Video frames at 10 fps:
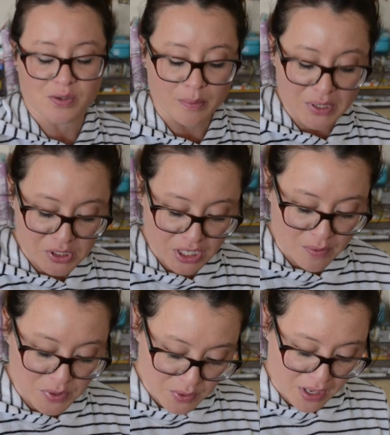So I'm going to
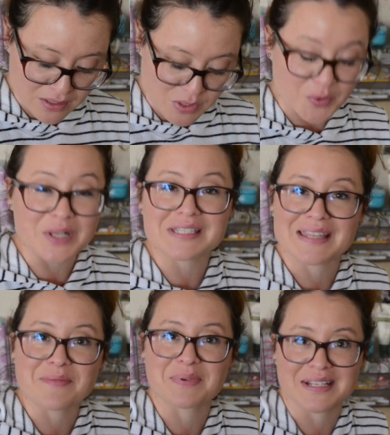share with you guys the ones that
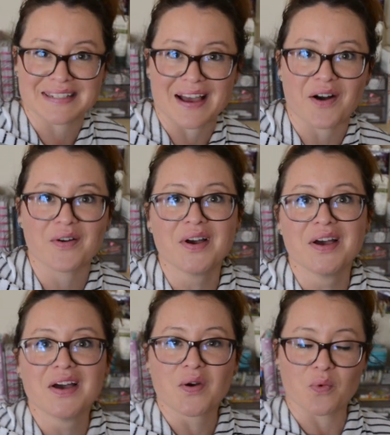they picked out,
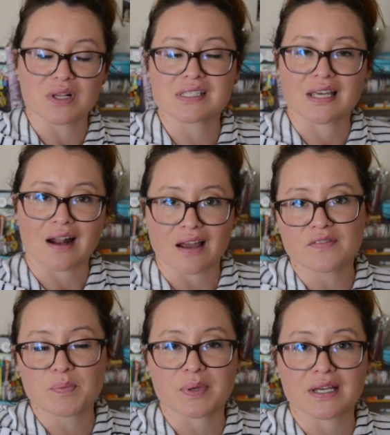ones that
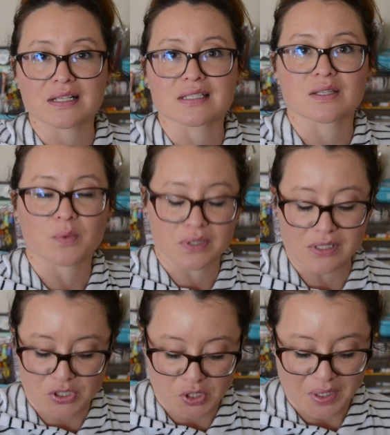Ivy picked, and the ones
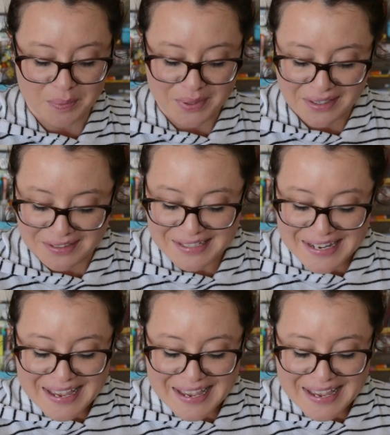that Charlotte picked.